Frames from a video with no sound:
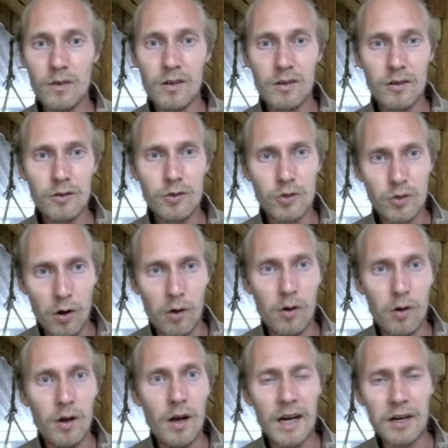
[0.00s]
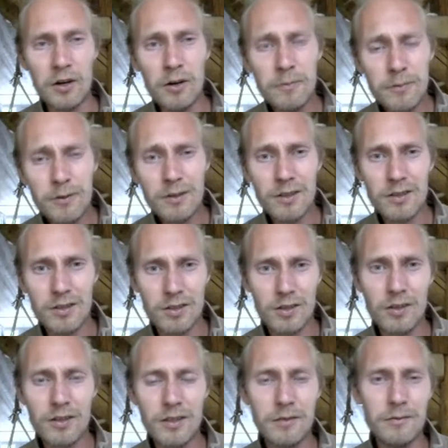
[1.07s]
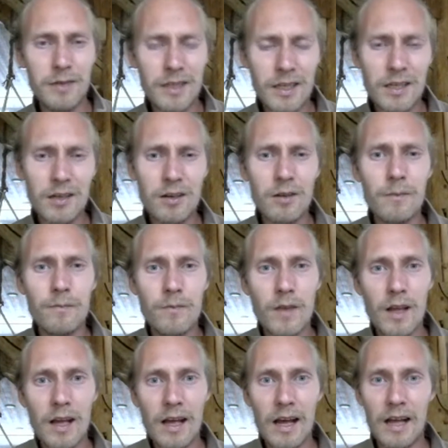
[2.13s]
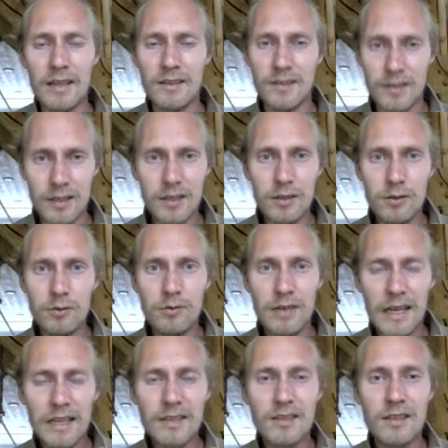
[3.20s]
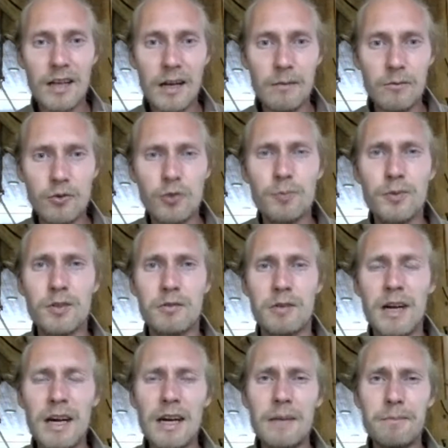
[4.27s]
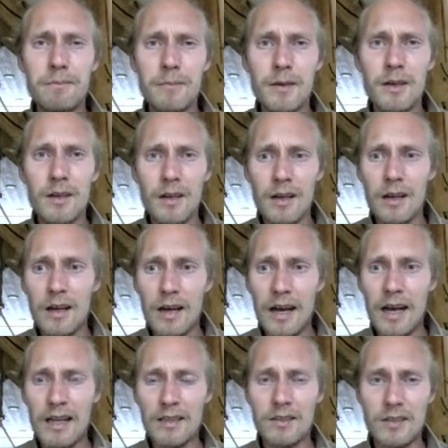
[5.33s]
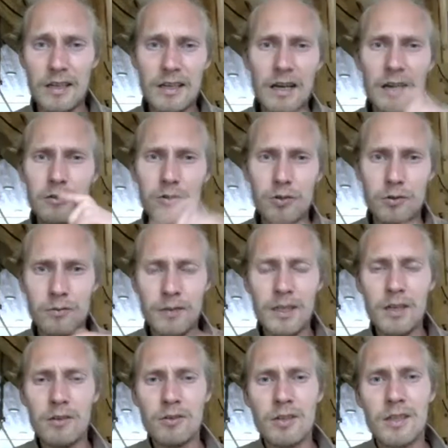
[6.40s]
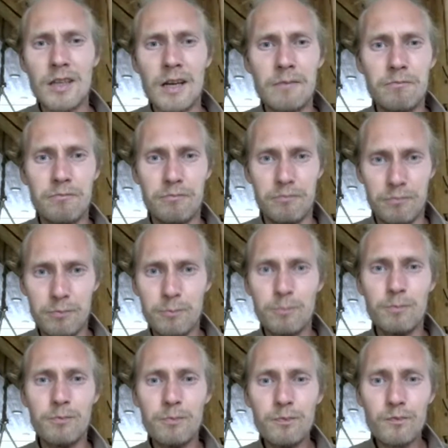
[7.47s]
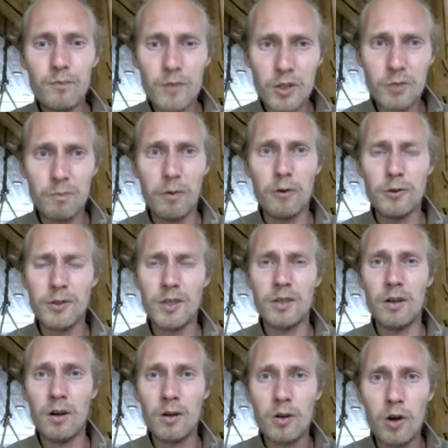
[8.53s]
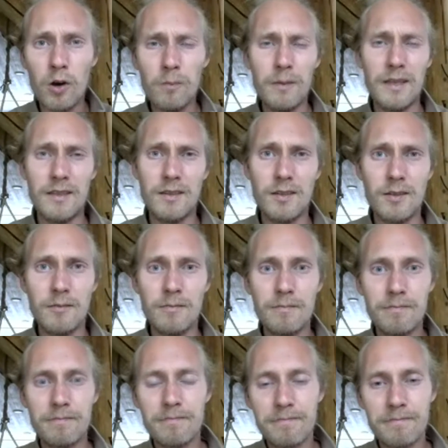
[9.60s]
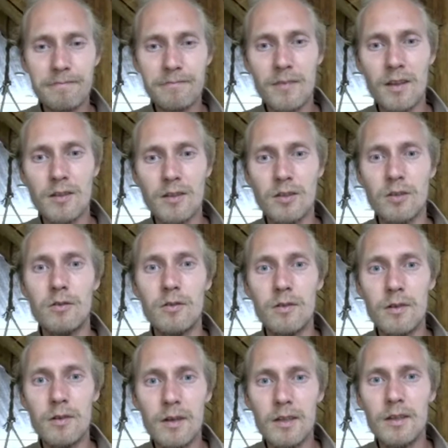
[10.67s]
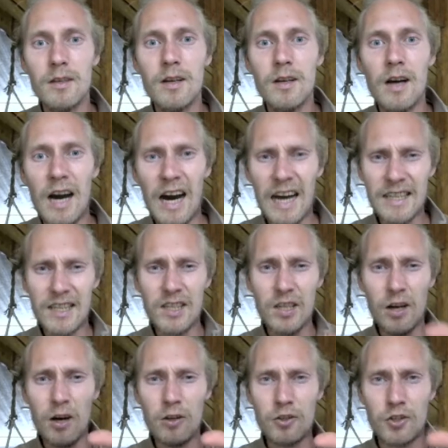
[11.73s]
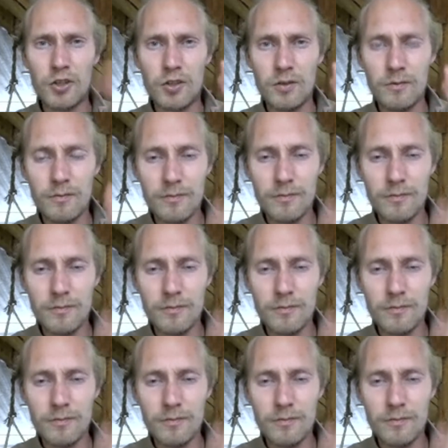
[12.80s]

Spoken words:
So I hope you enjoyed the video and see you next time. Subscribe and check out those videos that I posted on comments. So adios.